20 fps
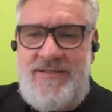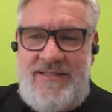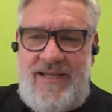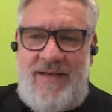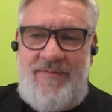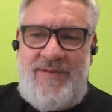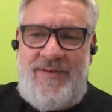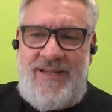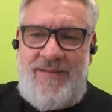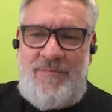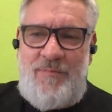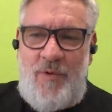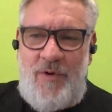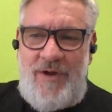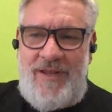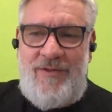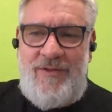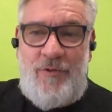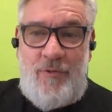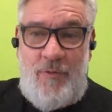
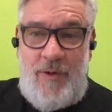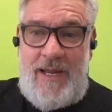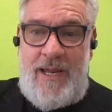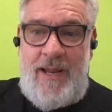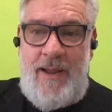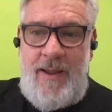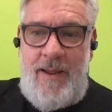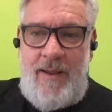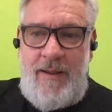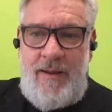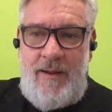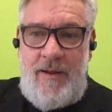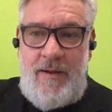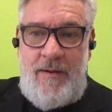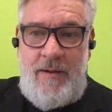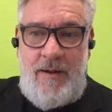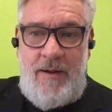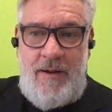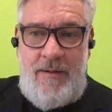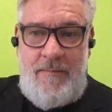70.3
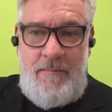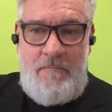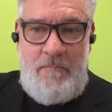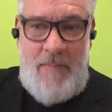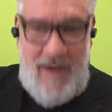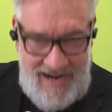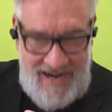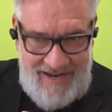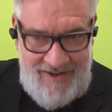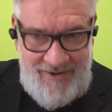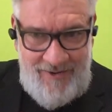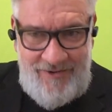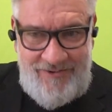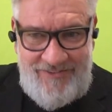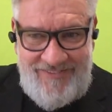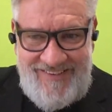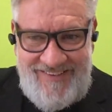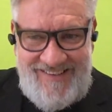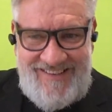miles.